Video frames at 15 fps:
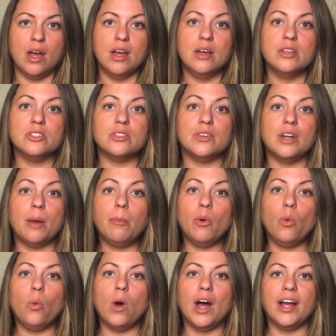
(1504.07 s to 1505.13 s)
So number
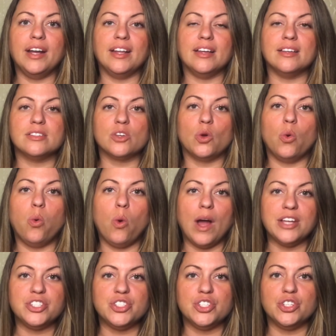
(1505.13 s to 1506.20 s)
1 is
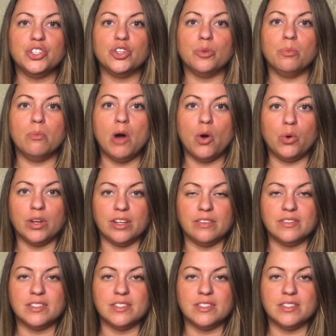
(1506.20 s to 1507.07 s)
question your motives.